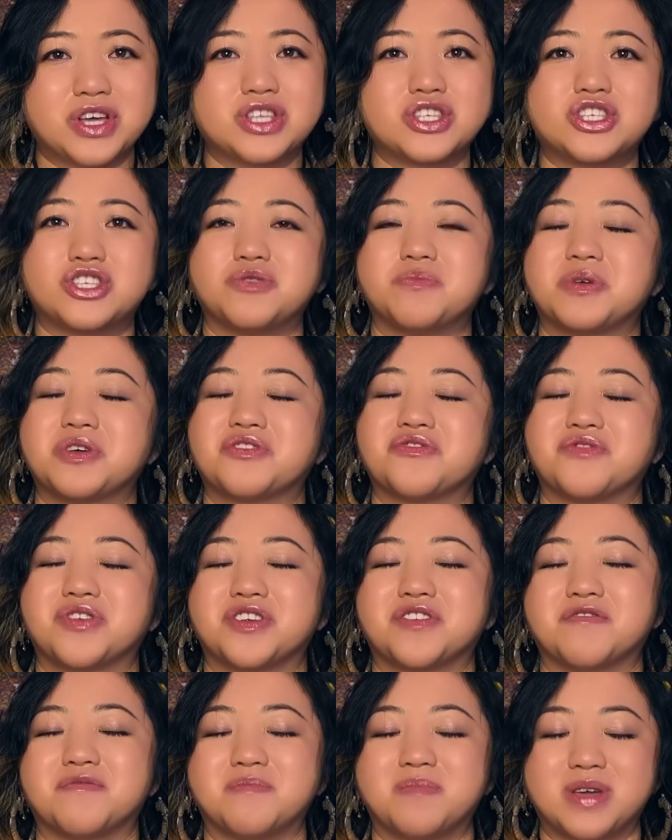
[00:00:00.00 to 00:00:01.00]
consuming
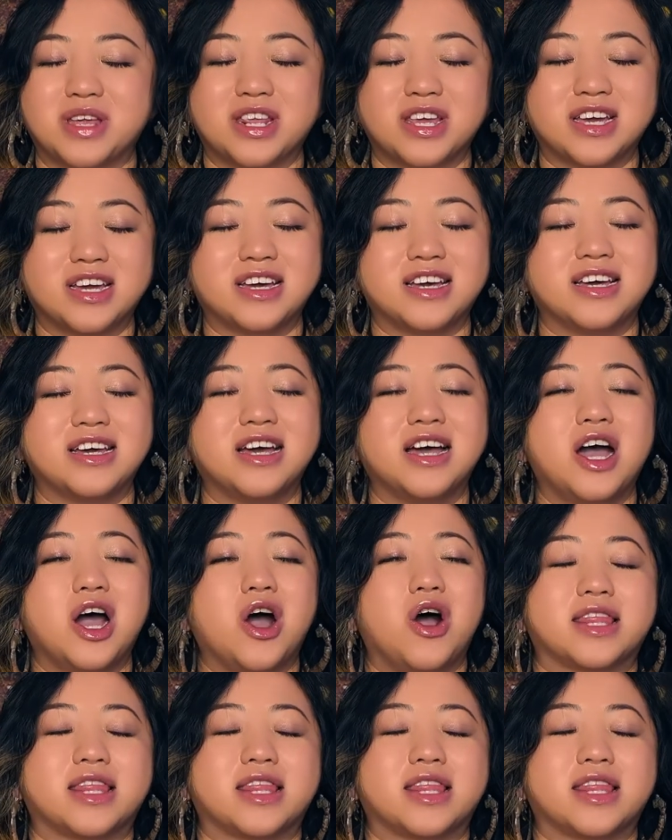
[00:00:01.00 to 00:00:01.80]
creative media